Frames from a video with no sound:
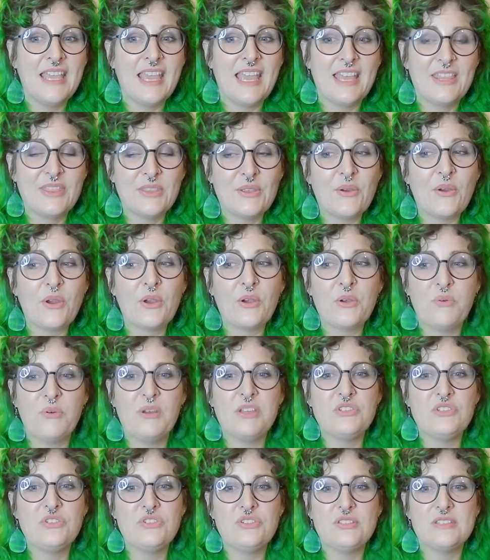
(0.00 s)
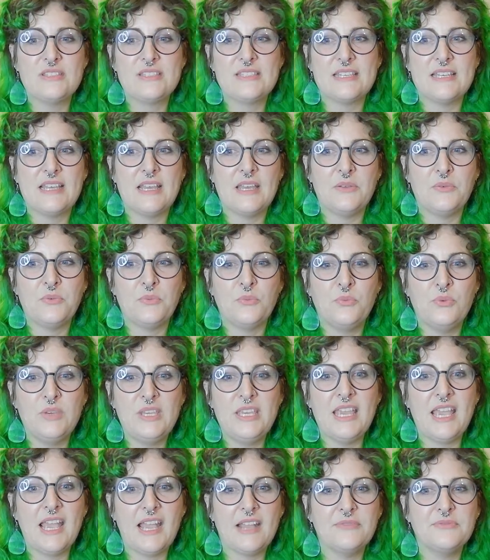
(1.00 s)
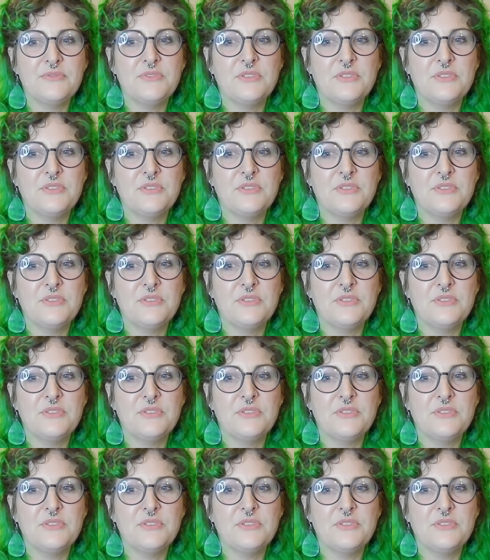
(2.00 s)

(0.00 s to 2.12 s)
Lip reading: And there are questions that we have